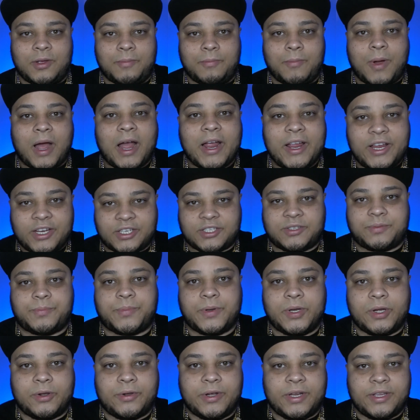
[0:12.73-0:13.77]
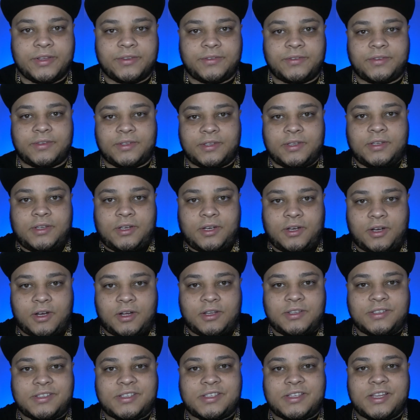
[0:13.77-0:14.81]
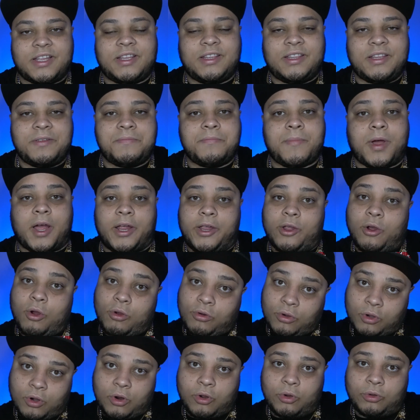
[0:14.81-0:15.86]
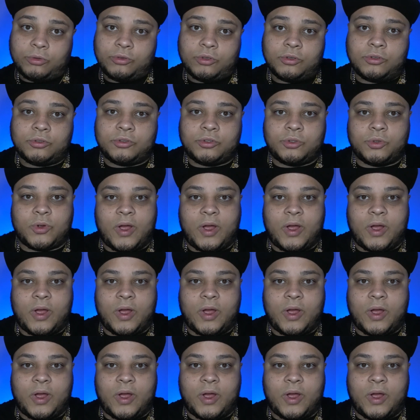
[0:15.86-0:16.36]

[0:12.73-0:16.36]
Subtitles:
my experience on sending my own gold